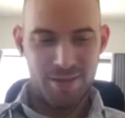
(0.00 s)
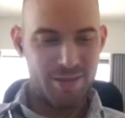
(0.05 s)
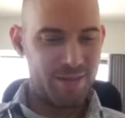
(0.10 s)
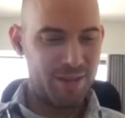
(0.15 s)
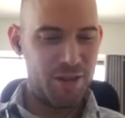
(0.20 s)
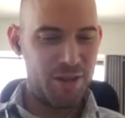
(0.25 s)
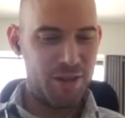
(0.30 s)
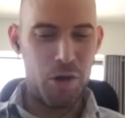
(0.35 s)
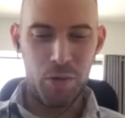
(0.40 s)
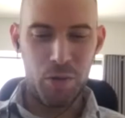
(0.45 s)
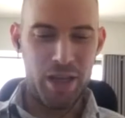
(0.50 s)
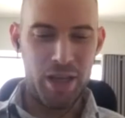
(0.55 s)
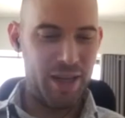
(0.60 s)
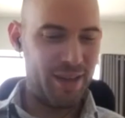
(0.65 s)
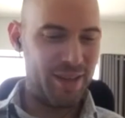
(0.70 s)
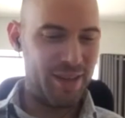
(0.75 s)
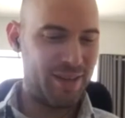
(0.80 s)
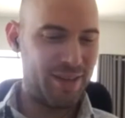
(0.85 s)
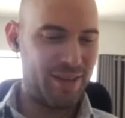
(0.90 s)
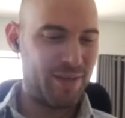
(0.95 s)

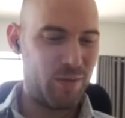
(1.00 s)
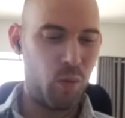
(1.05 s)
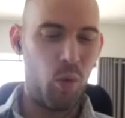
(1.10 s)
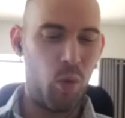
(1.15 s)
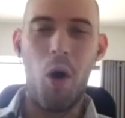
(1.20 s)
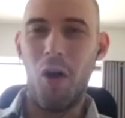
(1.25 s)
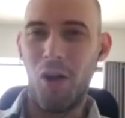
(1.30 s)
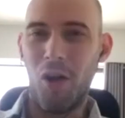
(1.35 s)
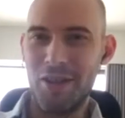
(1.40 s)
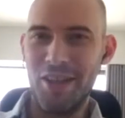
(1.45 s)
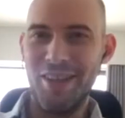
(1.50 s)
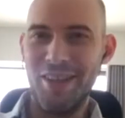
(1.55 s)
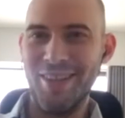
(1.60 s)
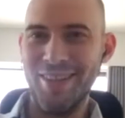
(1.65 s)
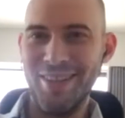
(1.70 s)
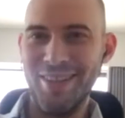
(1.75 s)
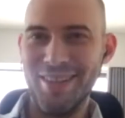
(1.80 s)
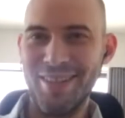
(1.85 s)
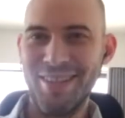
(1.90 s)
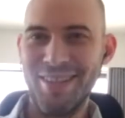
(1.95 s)
like walled
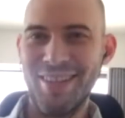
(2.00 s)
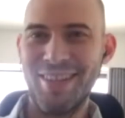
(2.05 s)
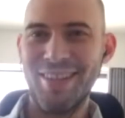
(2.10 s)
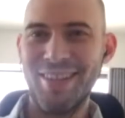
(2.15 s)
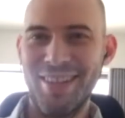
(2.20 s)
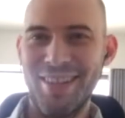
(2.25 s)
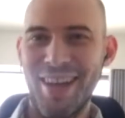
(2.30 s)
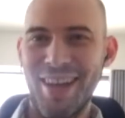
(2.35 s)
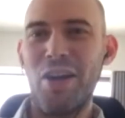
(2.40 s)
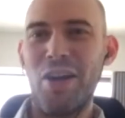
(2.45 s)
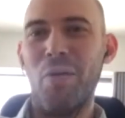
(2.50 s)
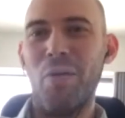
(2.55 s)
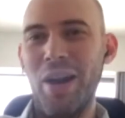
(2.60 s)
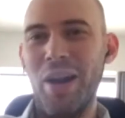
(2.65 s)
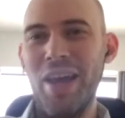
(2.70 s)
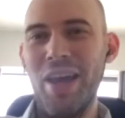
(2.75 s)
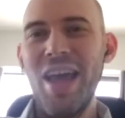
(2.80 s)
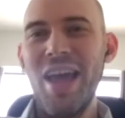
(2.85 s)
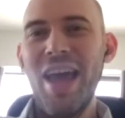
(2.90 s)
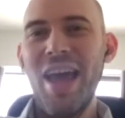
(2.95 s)
in. I don't
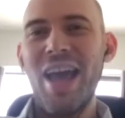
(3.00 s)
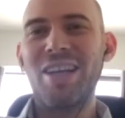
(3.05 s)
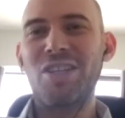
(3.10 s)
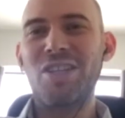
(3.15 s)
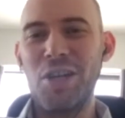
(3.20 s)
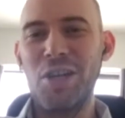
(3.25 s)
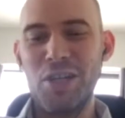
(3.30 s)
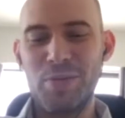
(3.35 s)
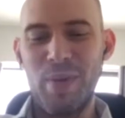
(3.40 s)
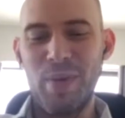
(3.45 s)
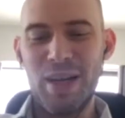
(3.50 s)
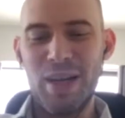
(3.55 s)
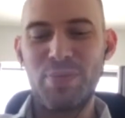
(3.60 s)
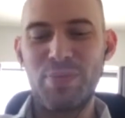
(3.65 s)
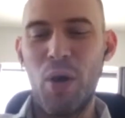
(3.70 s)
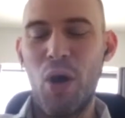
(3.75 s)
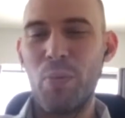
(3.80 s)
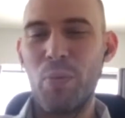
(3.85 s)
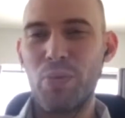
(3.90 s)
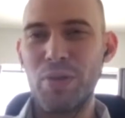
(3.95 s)
want to exchange my
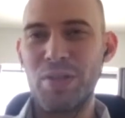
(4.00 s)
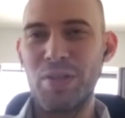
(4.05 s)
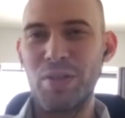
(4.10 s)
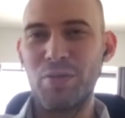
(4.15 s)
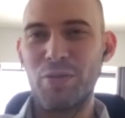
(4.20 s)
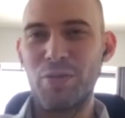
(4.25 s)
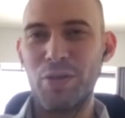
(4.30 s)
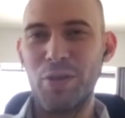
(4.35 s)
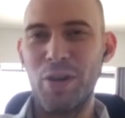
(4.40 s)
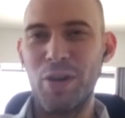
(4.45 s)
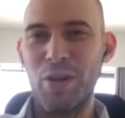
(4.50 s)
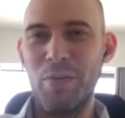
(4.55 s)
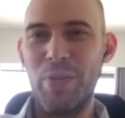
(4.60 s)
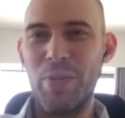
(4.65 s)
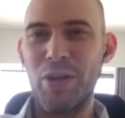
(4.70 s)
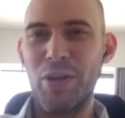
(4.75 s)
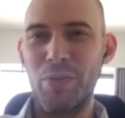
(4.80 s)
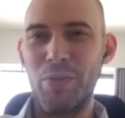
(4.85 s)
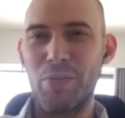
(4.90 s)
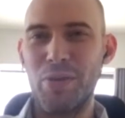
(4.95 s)
small prison for a
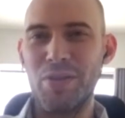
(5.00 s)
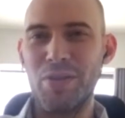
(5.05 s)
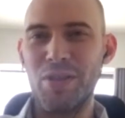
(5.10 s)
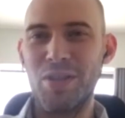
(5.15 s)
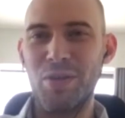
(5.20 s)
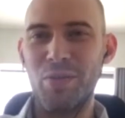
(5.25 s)
bigger prison